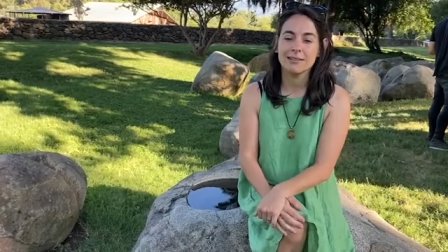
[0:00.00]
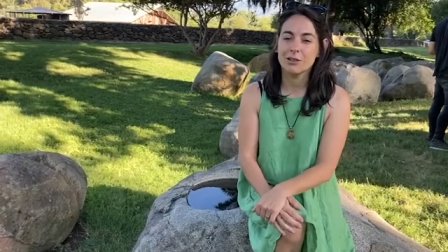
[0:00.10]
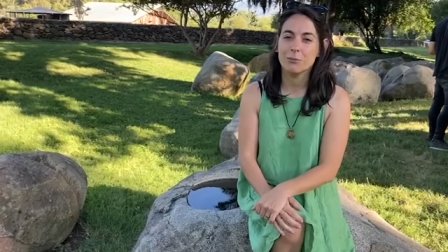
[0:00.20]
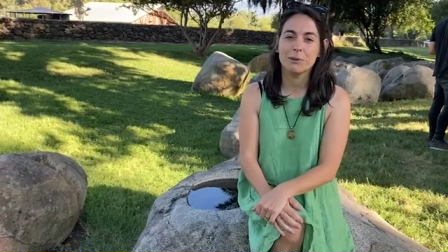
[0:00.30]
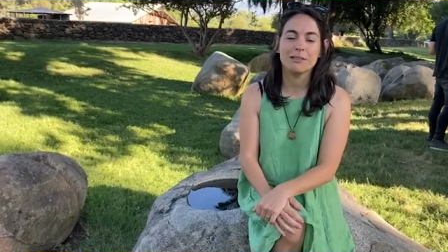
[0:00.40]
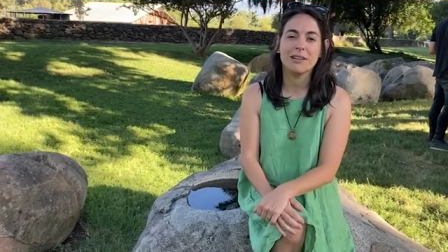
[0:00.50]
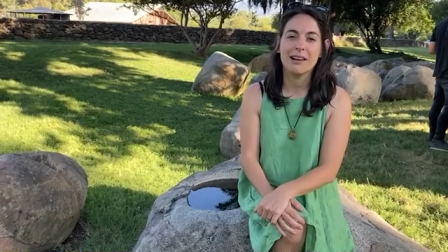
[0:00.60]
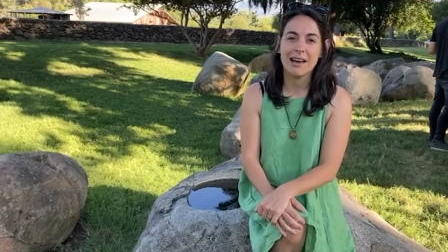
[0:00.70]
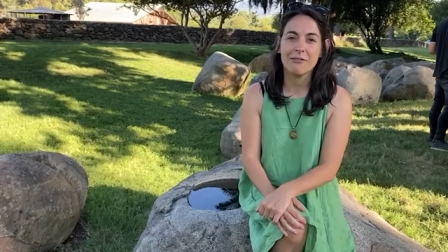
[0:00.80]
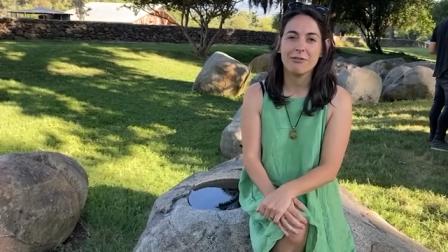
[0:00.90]
completely
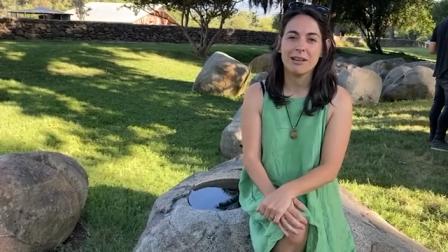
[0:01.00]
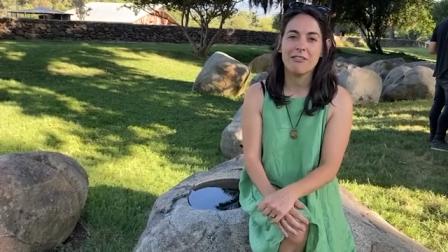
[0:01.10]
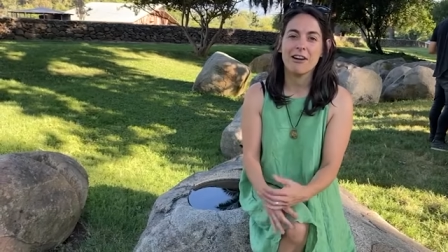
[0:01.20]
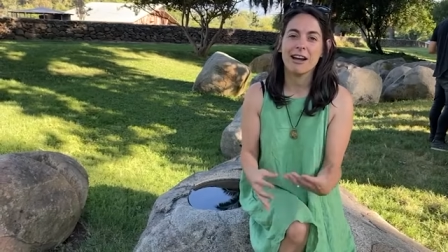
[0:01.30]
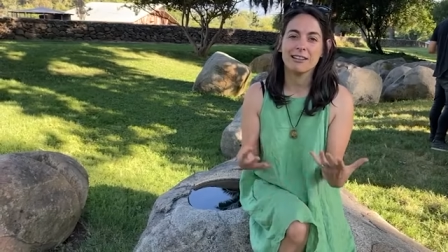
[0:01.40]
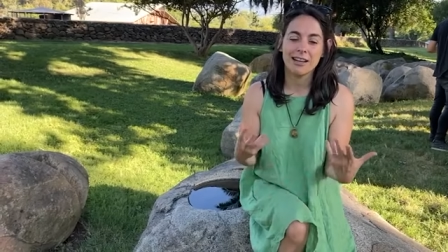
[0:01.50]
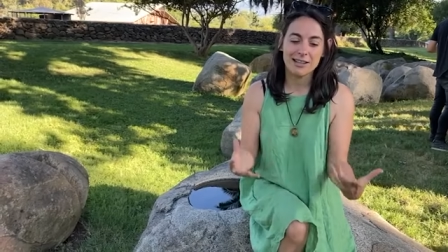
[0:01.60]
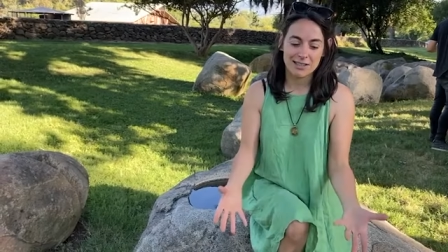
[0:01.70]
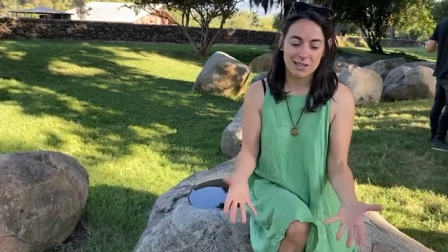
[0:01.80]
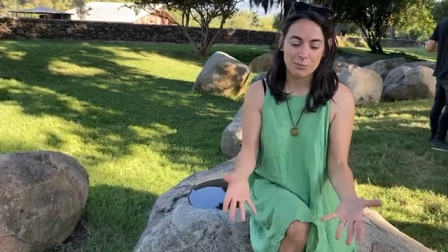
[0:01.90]
alive in a vine that
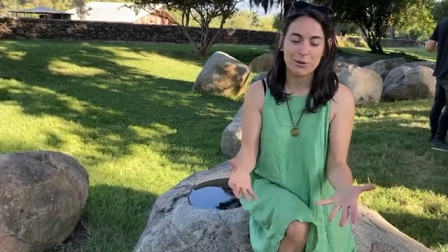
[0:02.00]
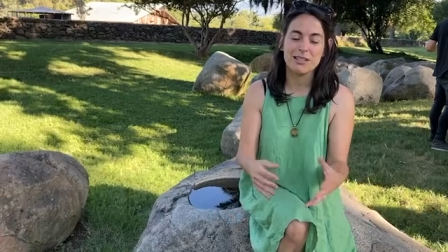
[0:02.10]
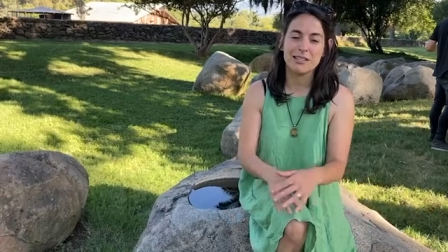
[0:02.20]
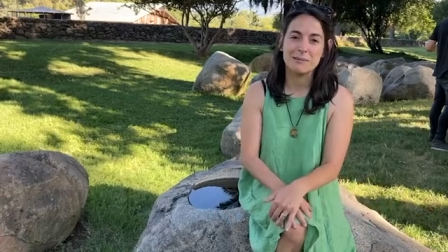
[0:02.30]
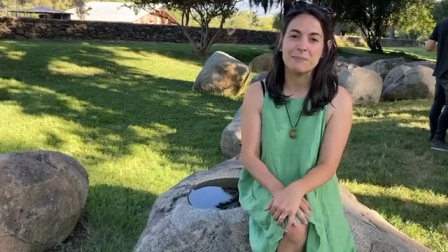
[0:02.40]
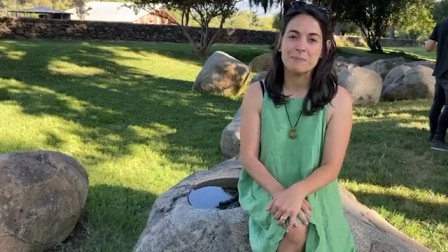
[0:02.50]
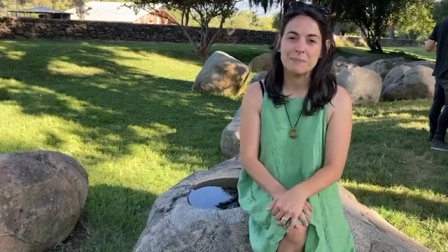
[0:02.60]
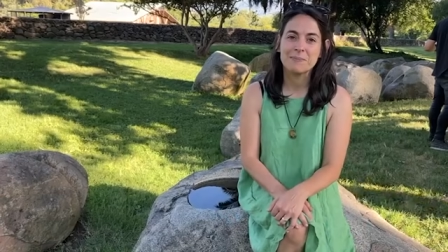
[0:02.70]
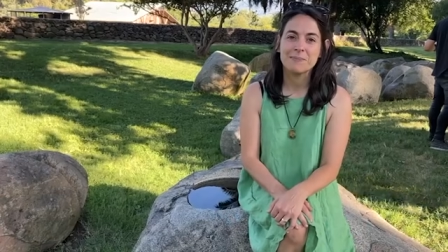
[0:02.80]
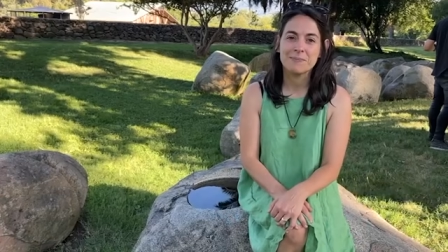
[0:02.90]
is expressing
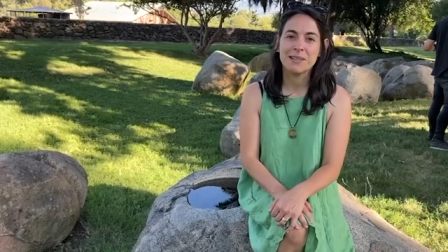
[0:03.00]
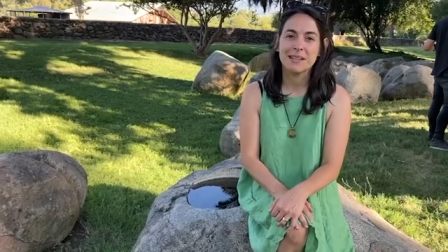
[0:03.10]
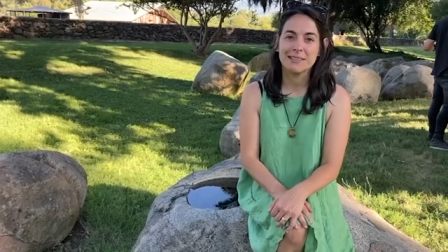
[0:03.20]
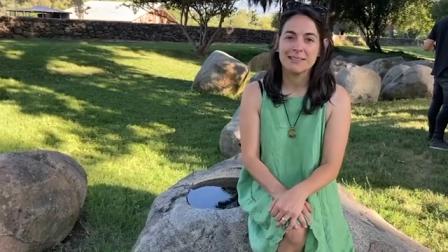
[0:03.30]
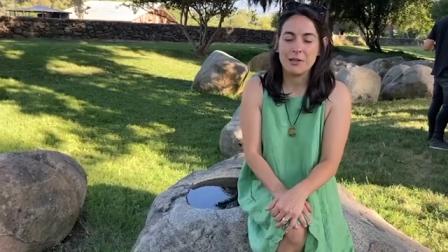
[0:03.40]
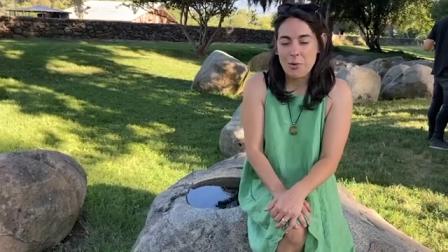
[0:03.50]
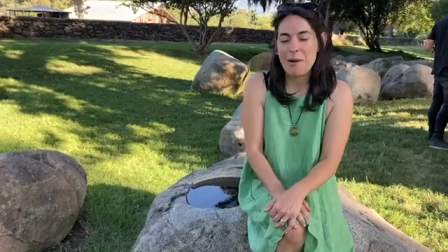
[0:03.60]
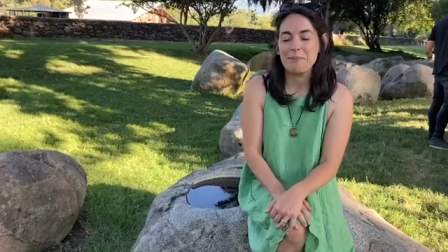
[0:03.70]
the terroir.